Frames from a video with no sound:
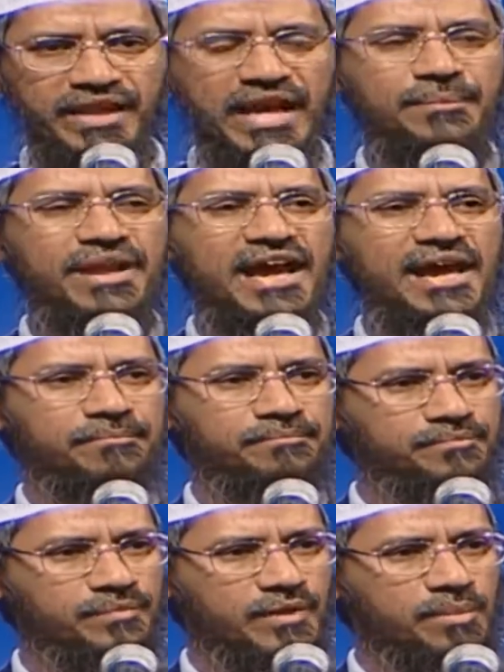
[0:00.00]
Abraham,
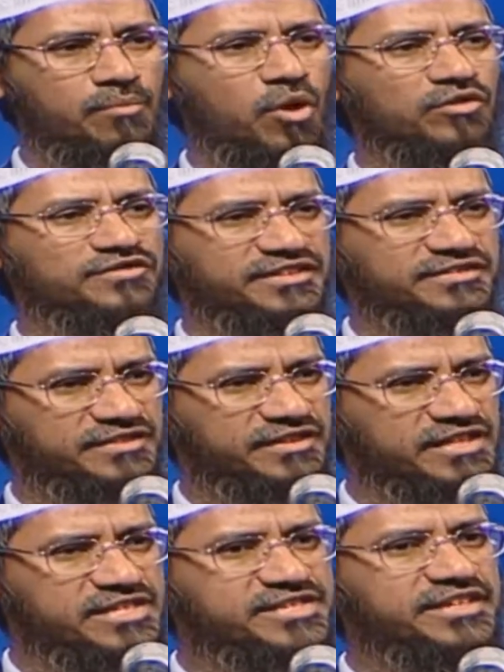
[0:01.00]
Moses,
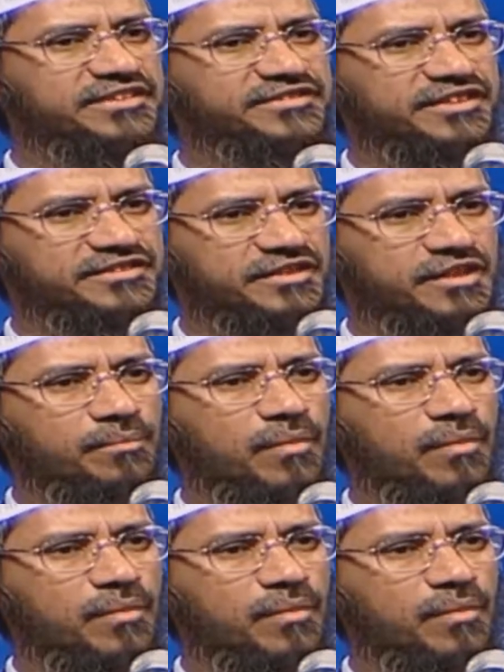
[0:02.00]
Jesus,